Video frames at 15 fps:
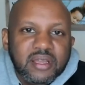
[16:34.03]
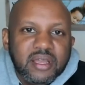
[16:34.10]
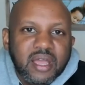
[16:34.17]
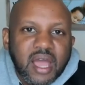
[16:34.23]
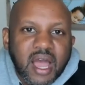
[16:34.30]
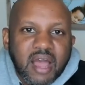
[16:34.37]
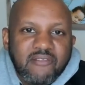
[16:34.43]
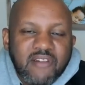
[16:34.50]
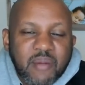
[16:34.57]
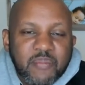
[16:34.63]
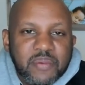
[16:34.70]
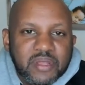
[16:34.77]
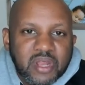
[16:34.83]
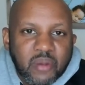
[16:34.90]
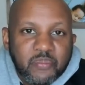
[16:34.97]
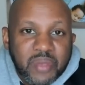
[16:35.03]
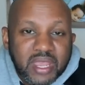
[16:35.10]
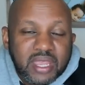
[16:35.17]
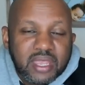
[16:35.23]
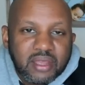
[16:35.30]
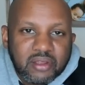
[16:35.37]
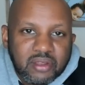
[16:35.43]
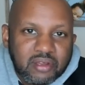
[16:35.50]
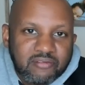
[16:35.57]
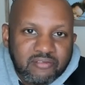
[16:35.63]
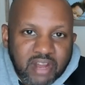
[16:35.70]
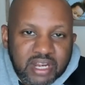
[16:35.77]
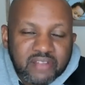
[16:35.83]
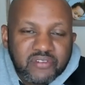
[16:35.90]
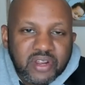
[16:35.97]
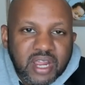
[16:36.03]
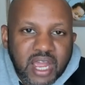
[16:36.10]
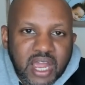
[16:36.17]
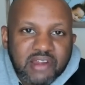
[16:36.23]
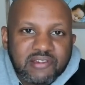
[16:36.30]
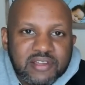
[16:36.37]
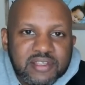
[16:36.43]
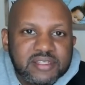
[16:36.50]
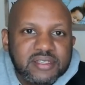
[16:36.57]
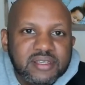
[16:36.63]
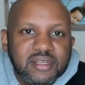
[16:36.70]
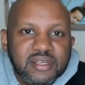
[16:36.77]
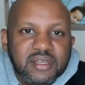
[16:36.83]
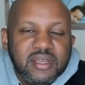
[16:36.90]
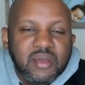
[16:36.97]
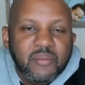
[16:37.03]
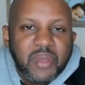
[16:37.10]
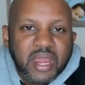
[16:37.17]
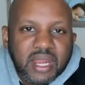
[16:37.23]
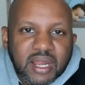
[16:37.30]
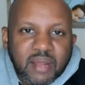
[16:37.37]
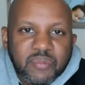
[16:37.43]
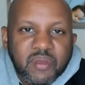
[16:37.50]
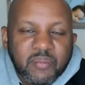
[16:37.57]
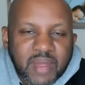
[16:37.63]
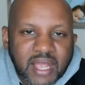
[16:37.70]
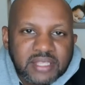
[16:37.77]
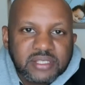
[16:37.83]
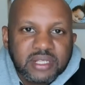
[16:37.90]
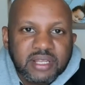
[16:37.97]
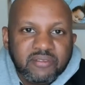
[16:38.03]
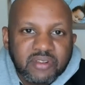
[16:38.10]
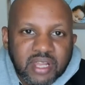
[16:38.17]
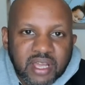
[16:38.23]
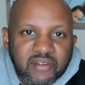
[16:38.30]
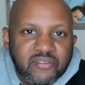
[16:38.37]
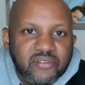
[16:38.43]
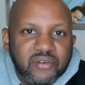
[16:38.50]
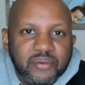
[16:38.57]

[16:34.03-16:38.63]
running for Congress, picking up the mantle of love,